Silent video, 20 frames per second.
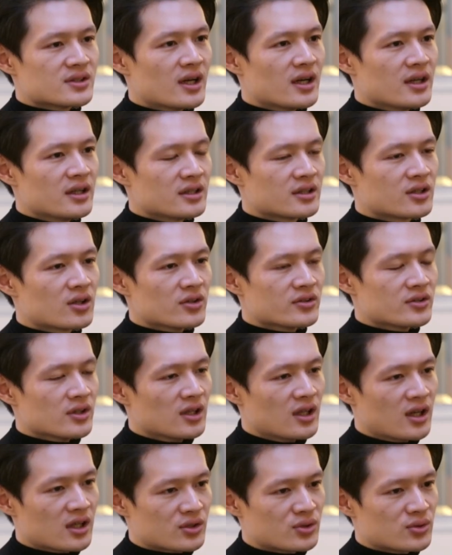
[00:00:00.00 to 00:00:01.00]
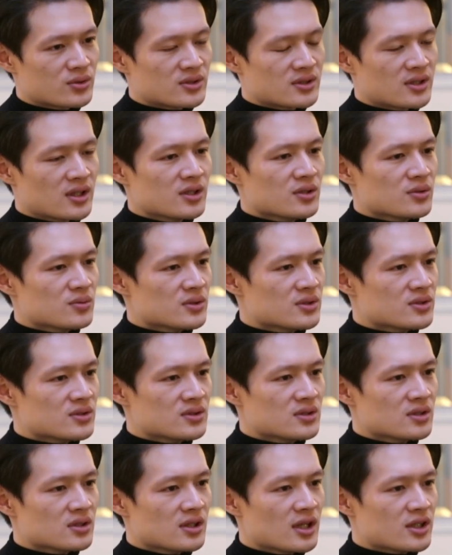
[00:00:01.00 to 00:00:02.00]
I got the luck to study
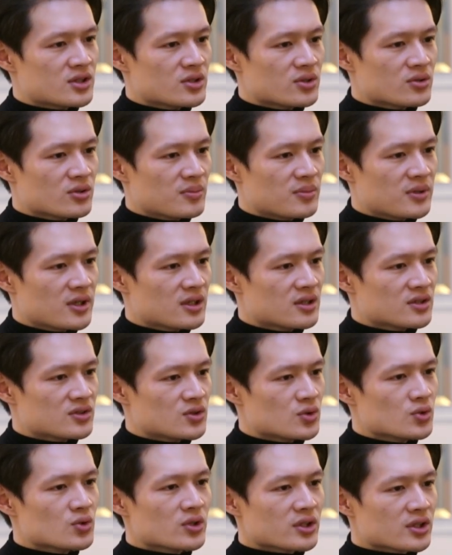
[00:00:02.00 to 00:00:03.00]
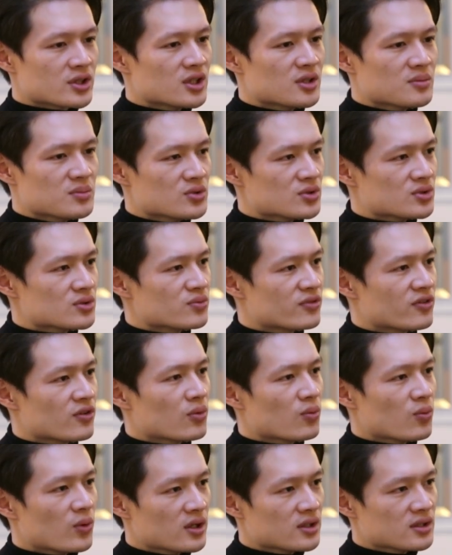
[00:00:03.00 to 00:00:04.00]
with the legendary pianist Jörg Demius for
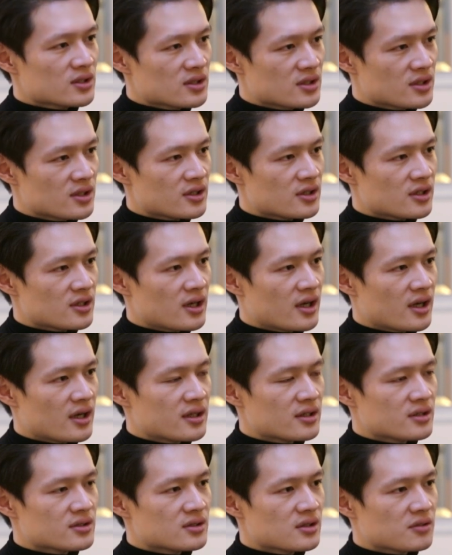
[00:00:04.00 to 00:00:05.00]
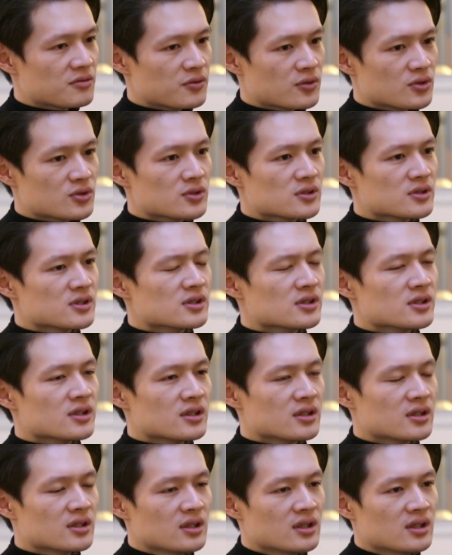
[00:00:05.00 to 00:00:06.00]
1 year, and
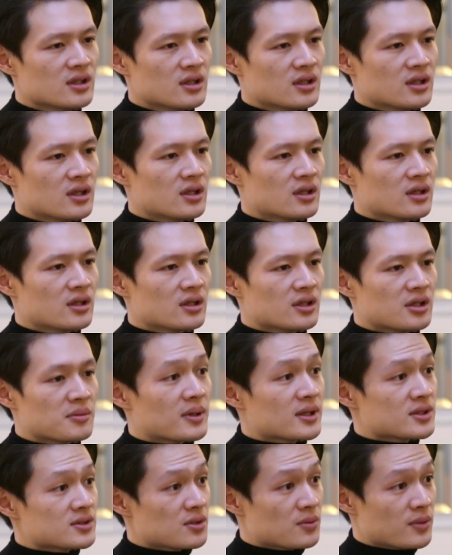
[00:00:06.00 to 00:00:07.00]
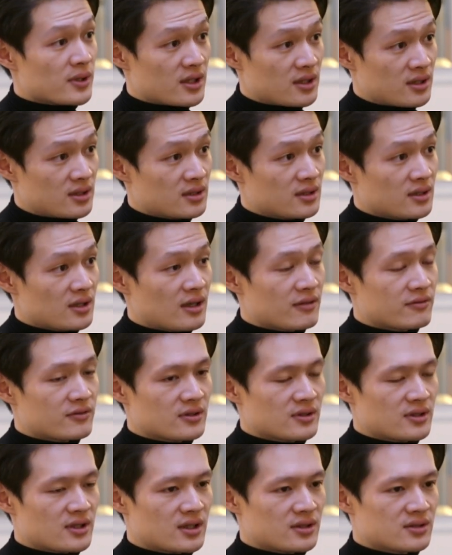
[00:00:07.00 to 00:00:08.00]
unfortunately, he passed away
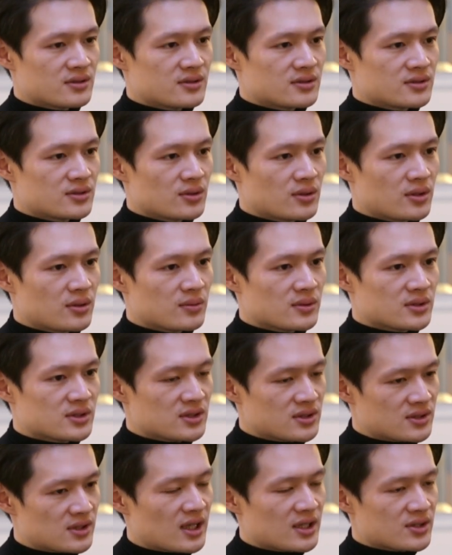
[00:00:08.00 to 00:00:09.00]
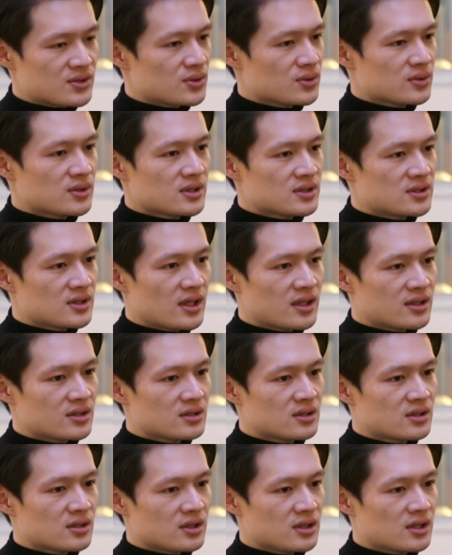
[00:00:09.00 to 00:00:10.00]
after that. So I was his last student,
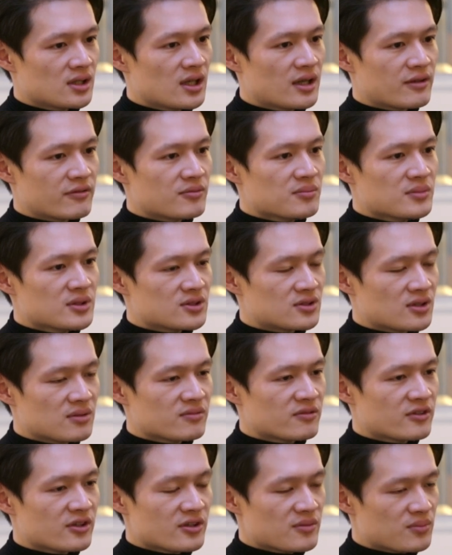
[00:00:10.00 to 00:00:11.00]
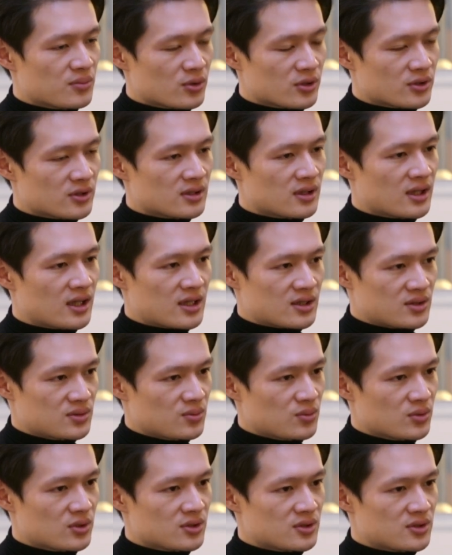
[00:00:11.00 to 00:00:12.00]
and he left me some very important
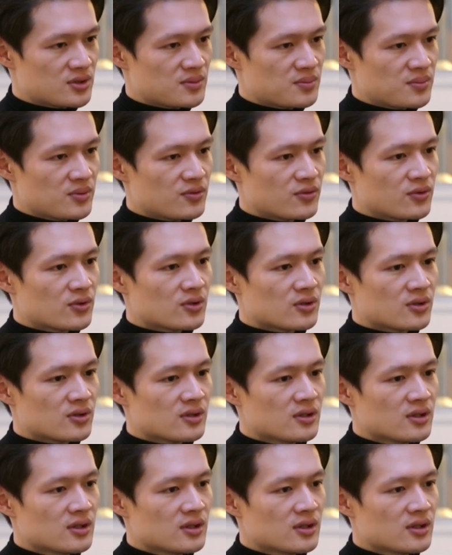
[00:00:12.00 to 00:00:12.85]
last words before,